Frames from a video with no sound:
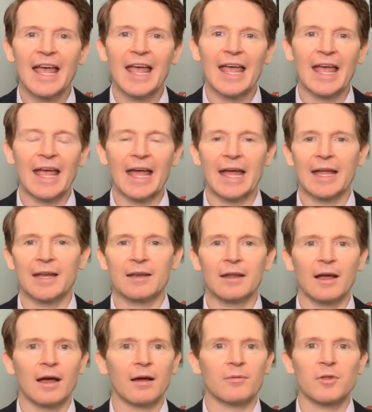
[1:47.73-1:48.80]
and
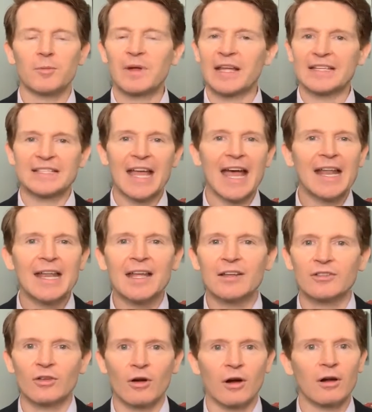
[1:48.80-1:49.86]
their biggest
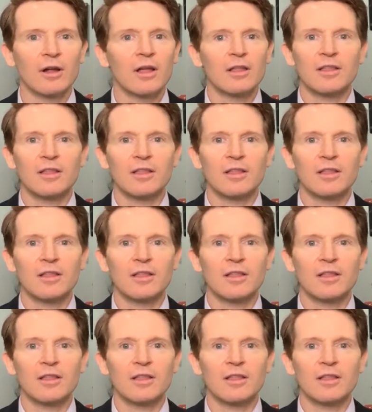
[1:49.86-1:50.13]
headaches are